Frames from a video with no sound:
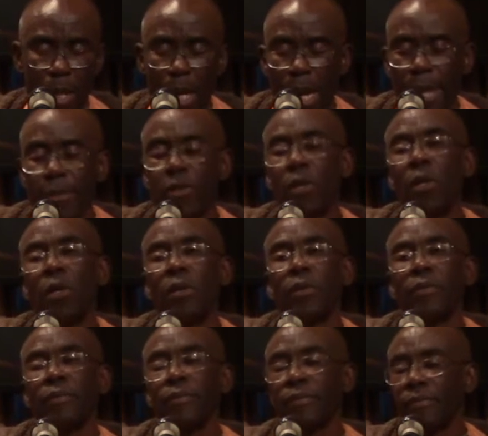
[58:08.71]
And so,
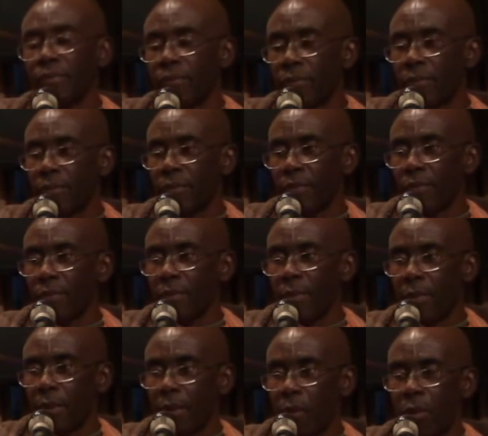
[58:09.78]

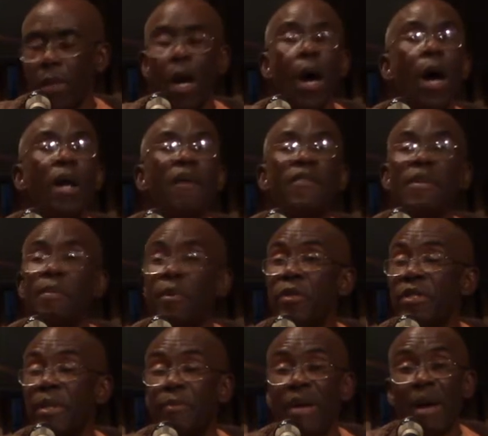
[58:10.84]
with all of the books
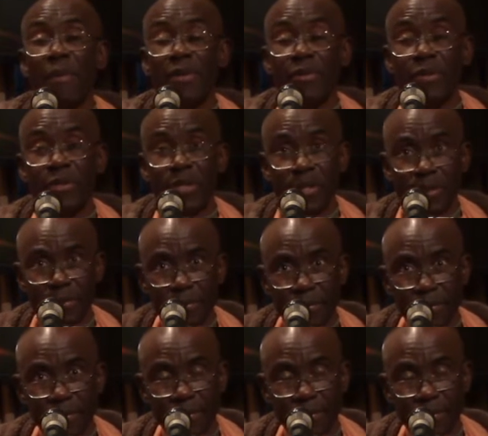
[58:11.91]
that Prabhupada has written,